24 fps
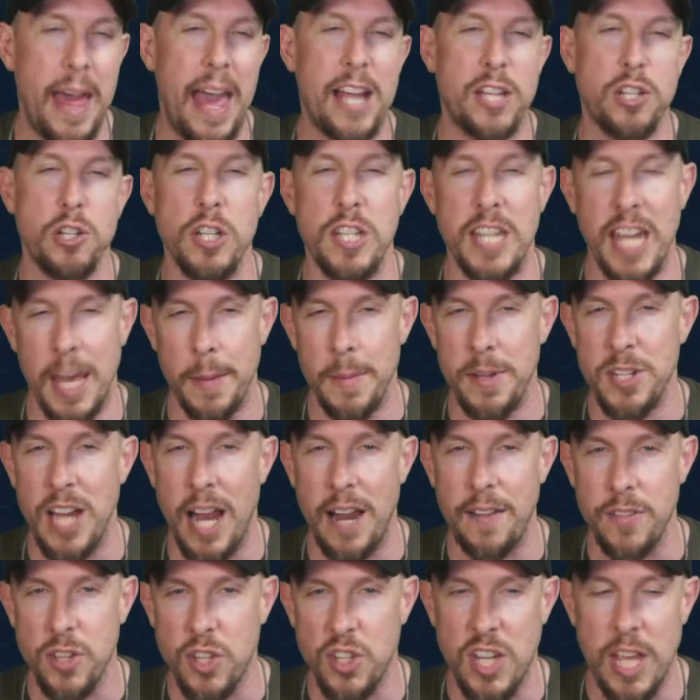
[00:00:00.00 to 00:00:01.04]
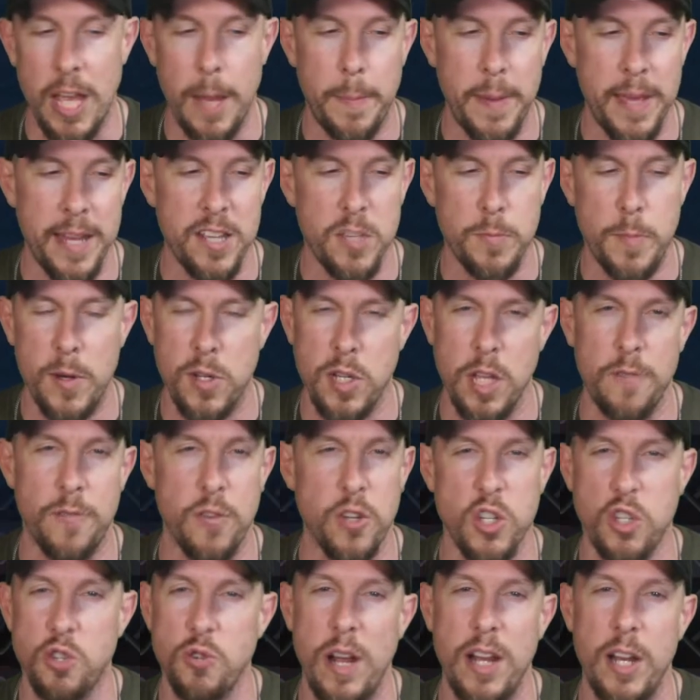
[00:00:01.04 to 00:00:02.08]
extra damage out of this champion, especially if you're
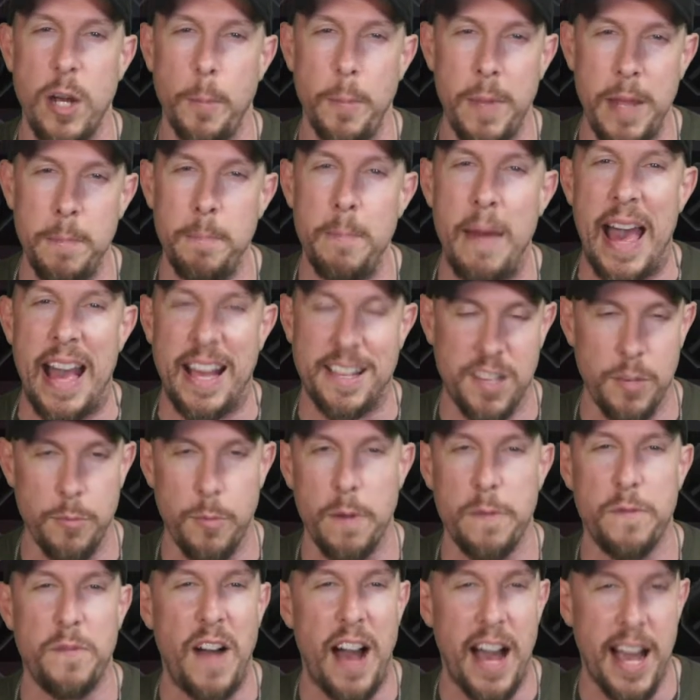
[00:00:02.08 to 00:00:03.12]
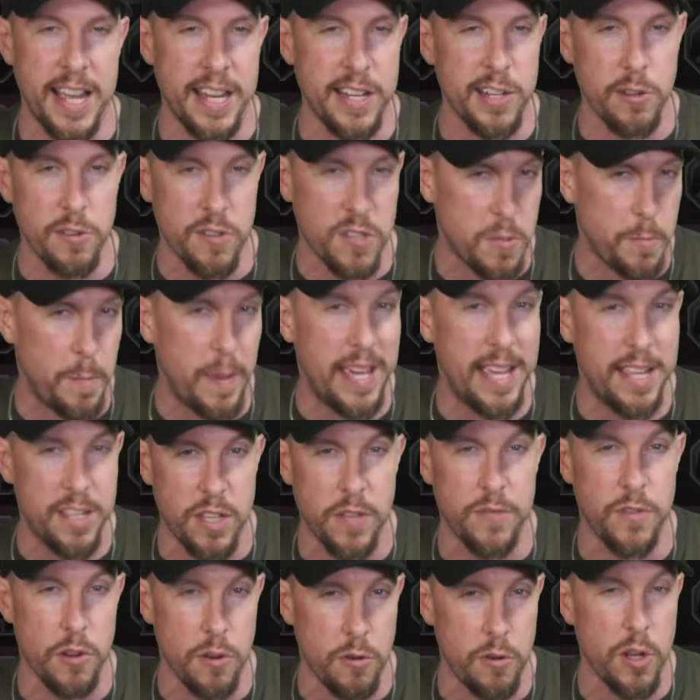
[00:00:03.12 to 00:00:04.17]
just trying to min-max and refine your speeds
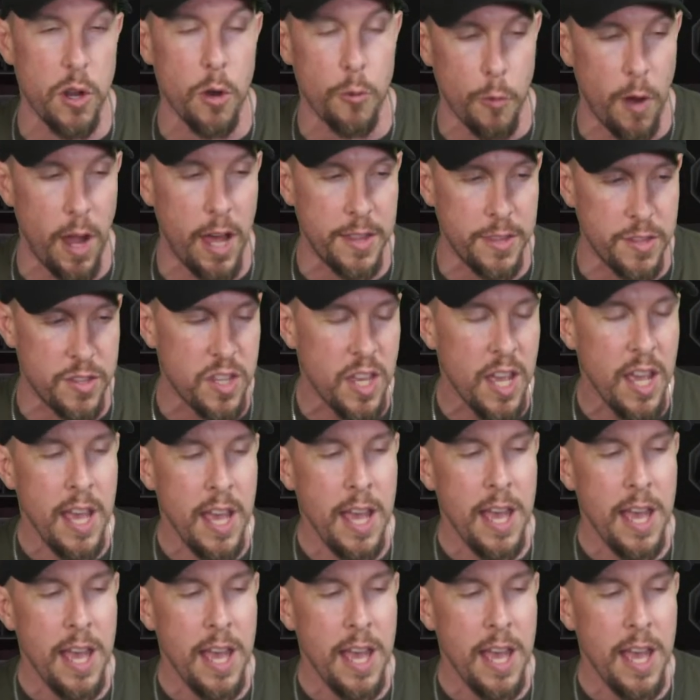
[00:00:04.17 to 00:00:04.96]
of your, your runs.